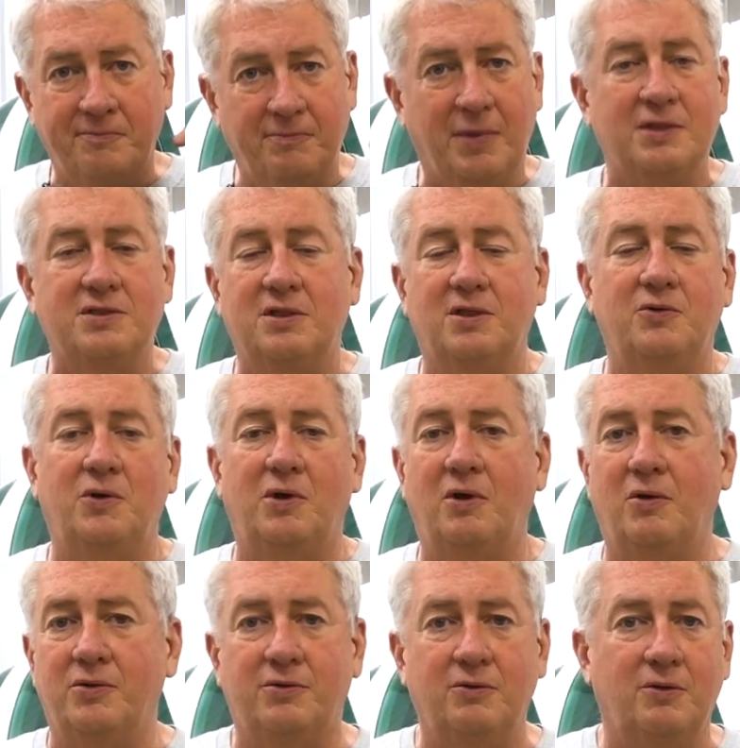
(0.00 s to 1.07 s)
basically we
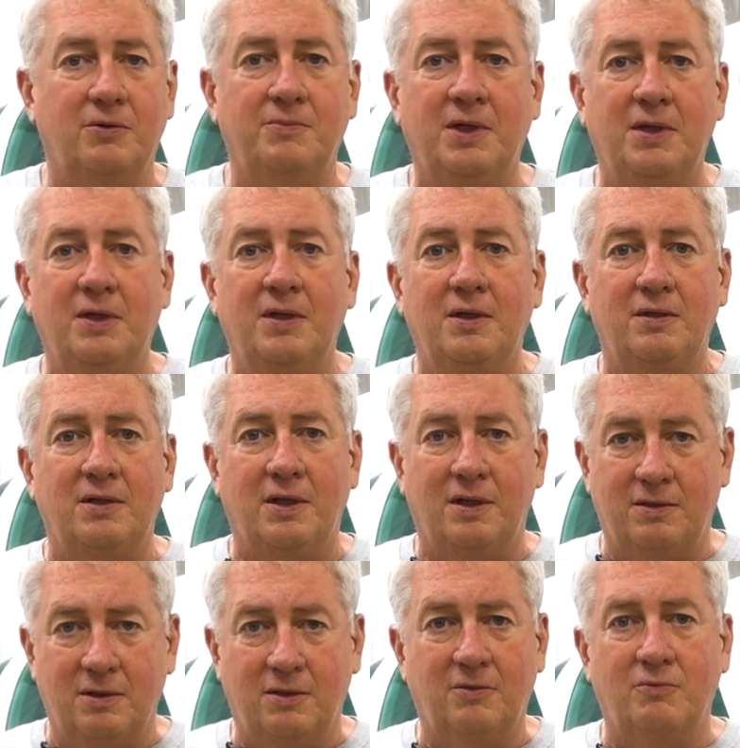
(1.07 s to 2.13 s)
owe it to them
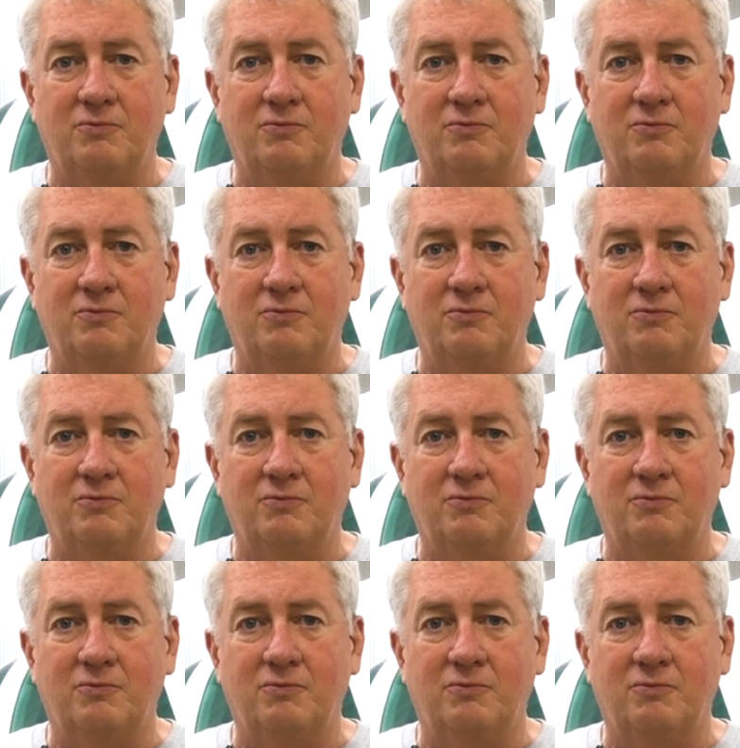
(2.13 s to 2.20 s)
that